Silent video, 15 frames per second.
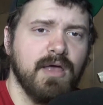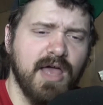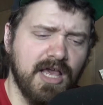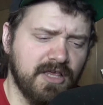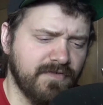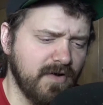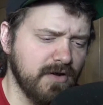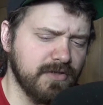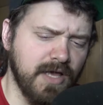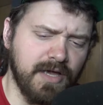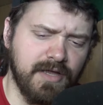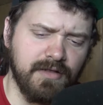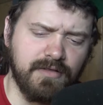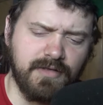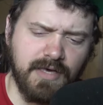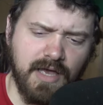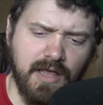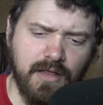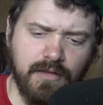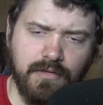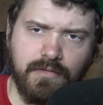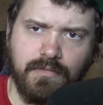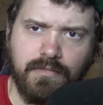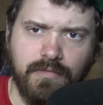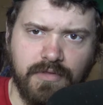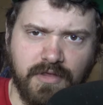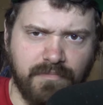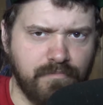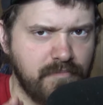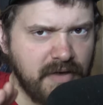As far as I can tell,
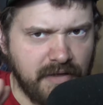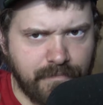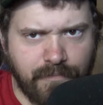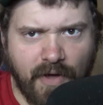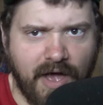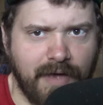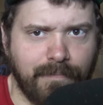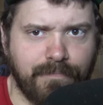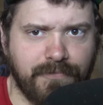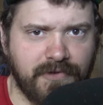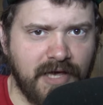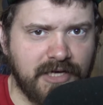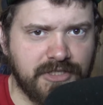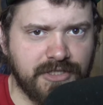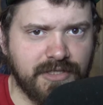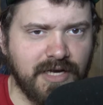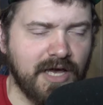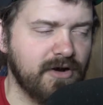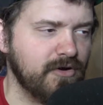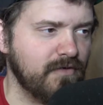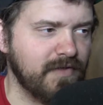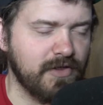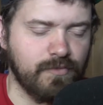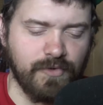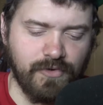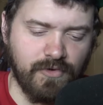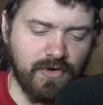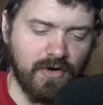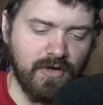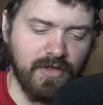the mid-pipe section, I don't know if that's what you
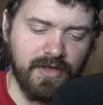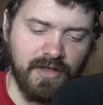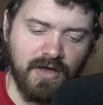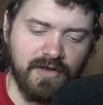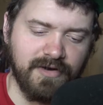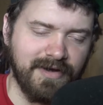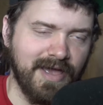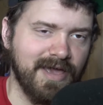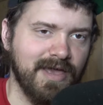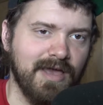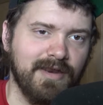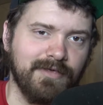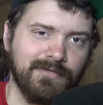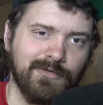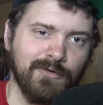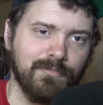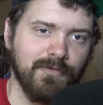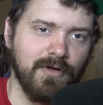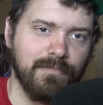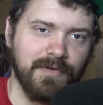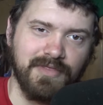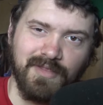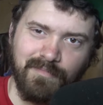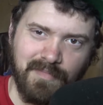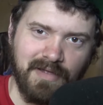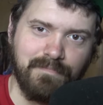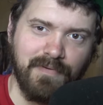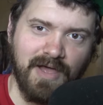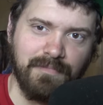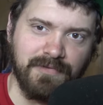call it on an A80 Supra, but the
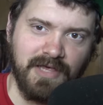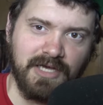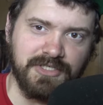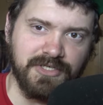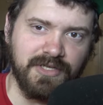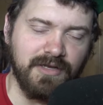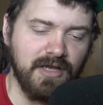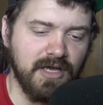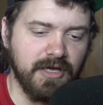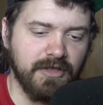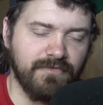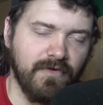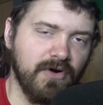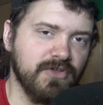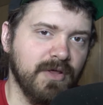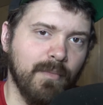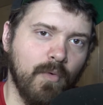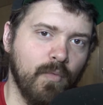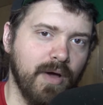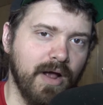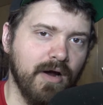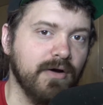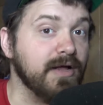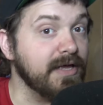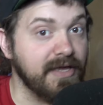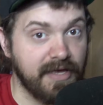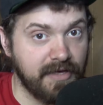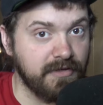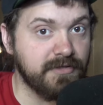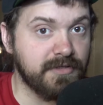mid-pipe section, as far as I'm aware,
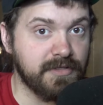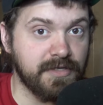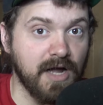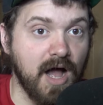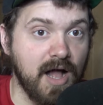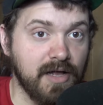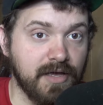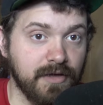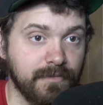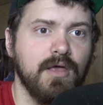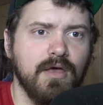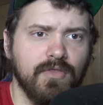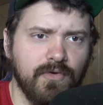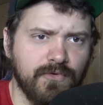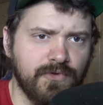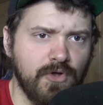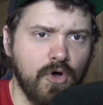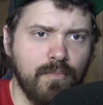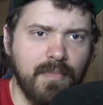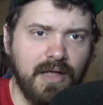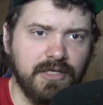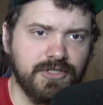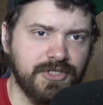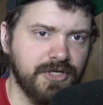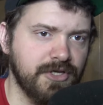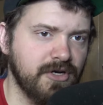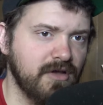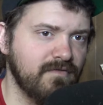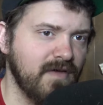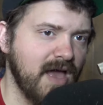is stock. There's no
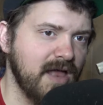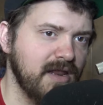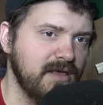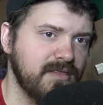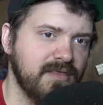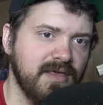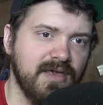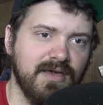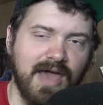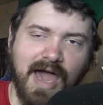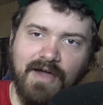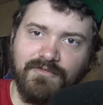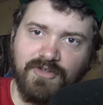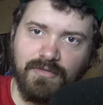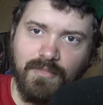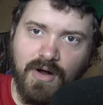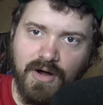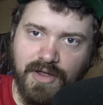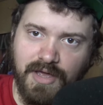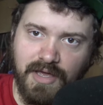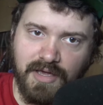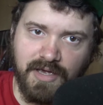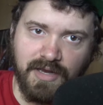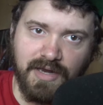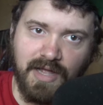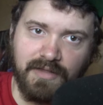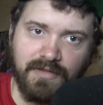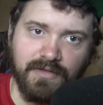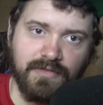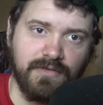mention of anything aftermarket
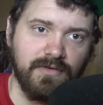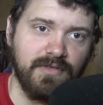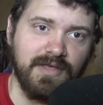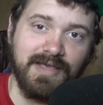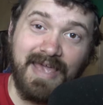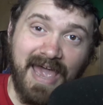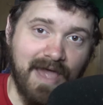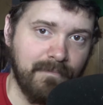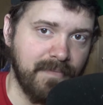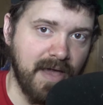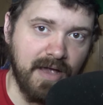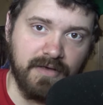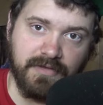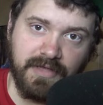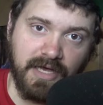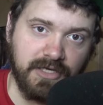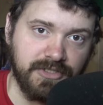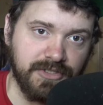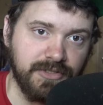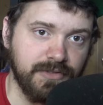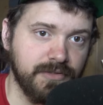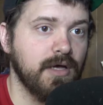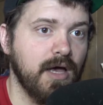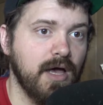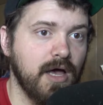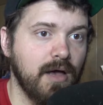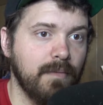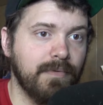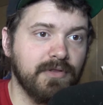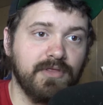connected to the catback section,
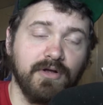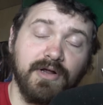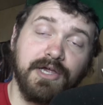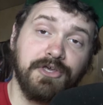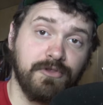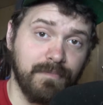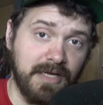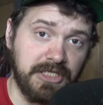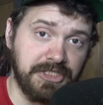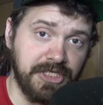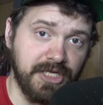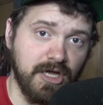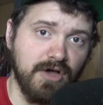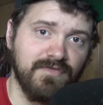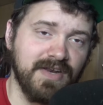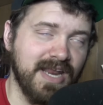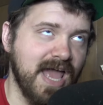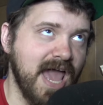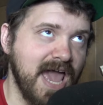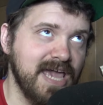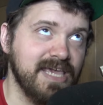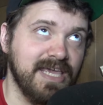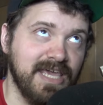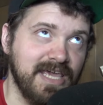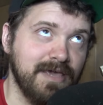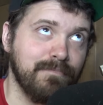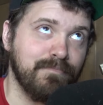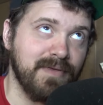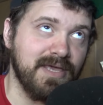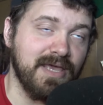but there is mention of an
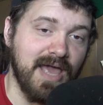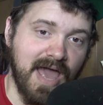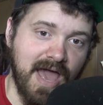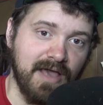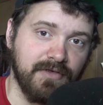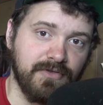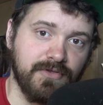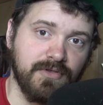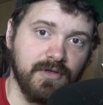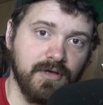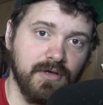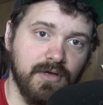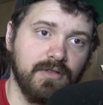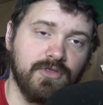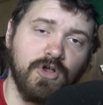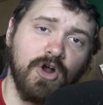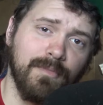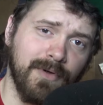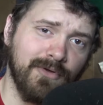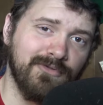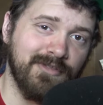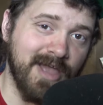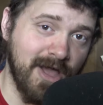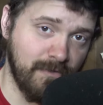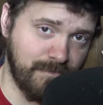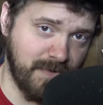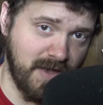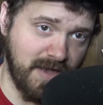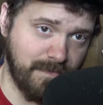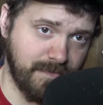AEBS turbo
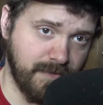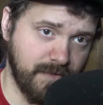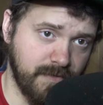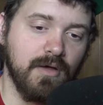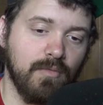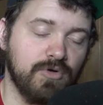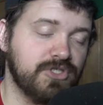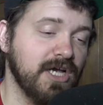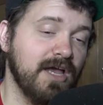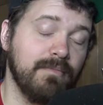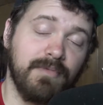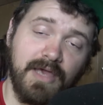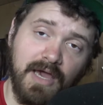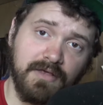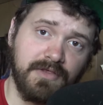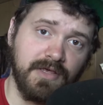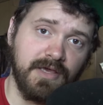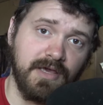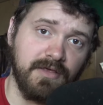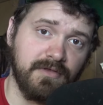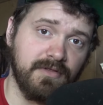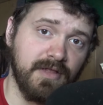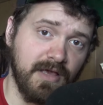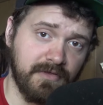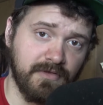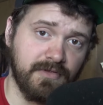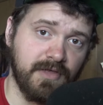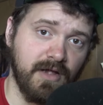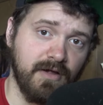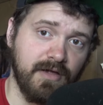downpipe, which I am guessing is
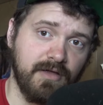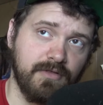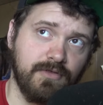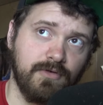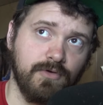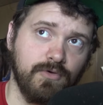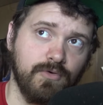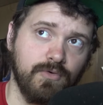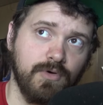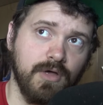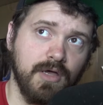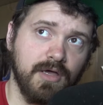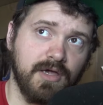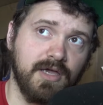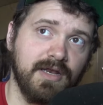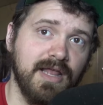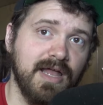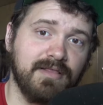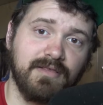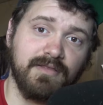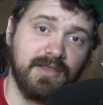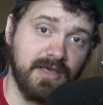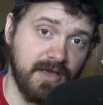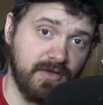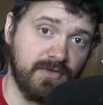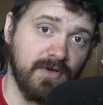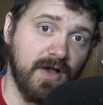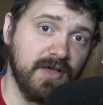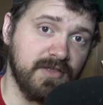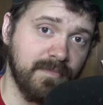necessary to connect the
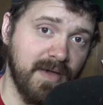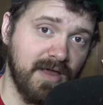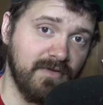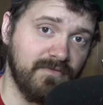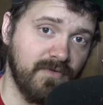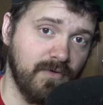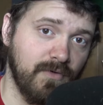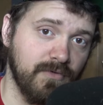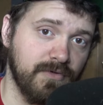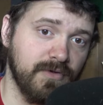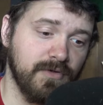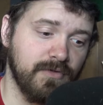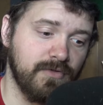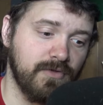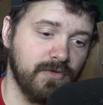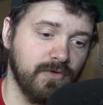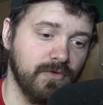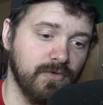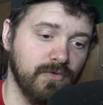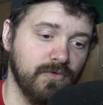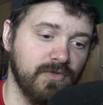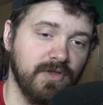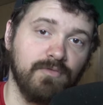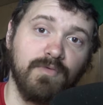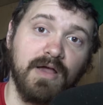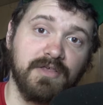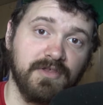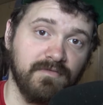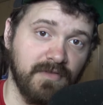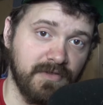exhaust manifold to the
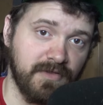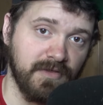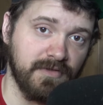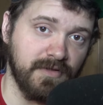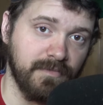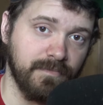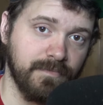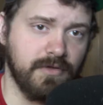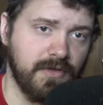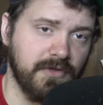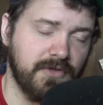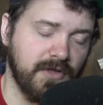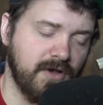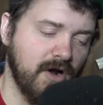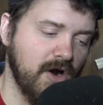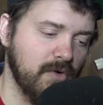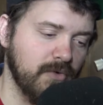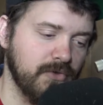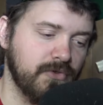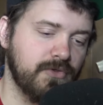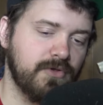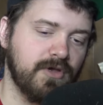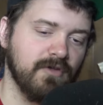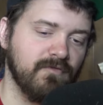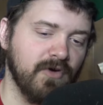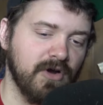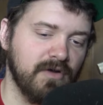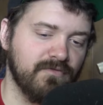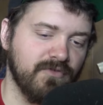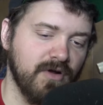rest of the system, since the car was
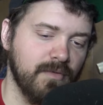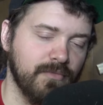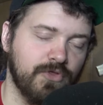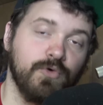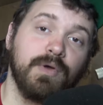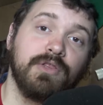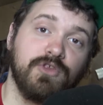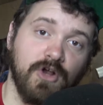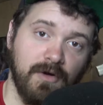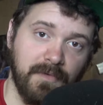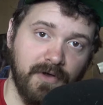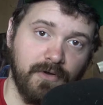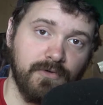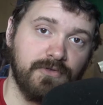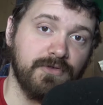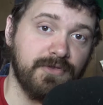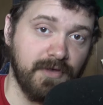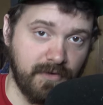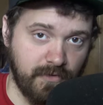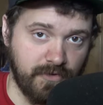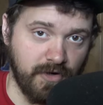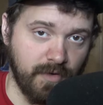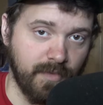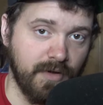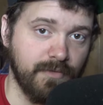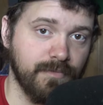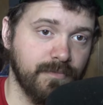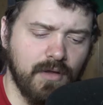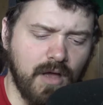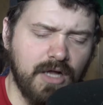converted from twin turbo to single turbo.
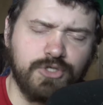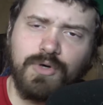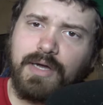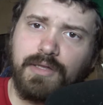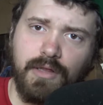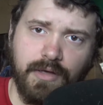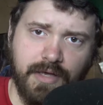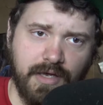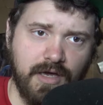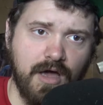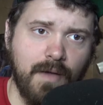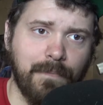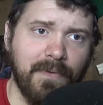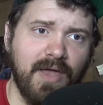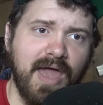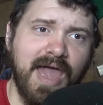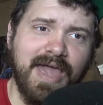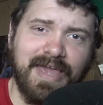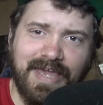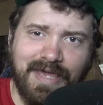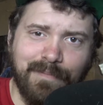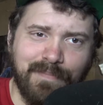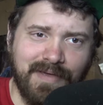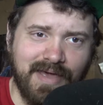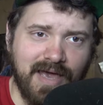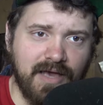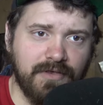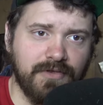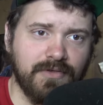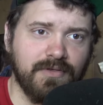I tried looking up
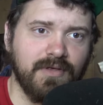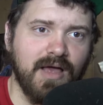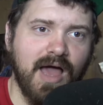AEBS.